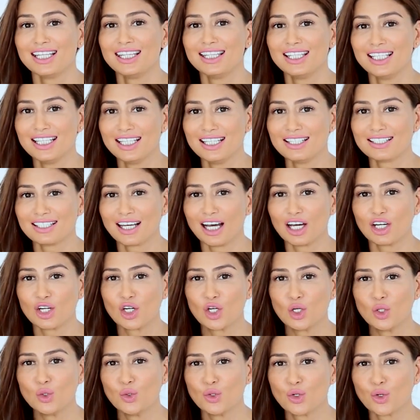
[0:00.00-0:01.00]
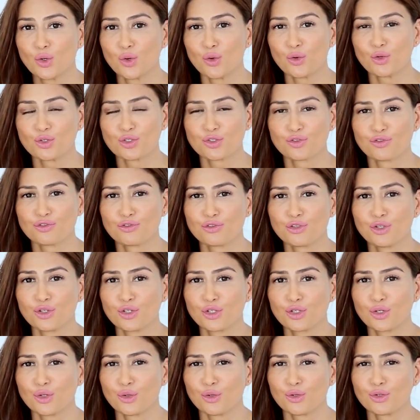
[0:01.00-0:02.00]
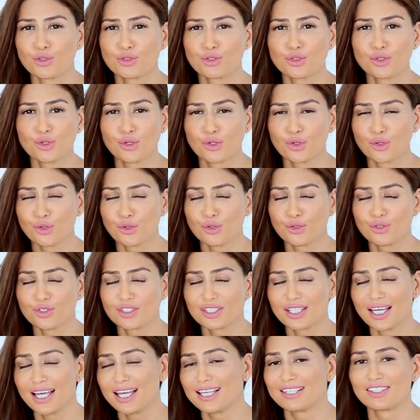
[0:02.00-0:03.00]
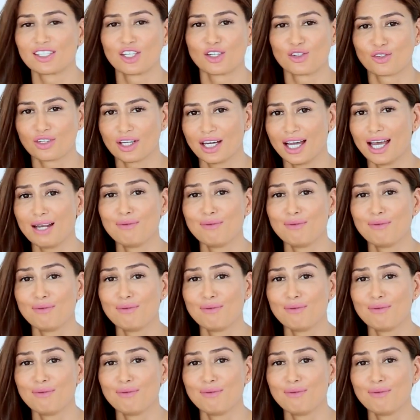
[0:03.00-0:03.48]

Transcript: These are glucose, fructose, sucrose, etc.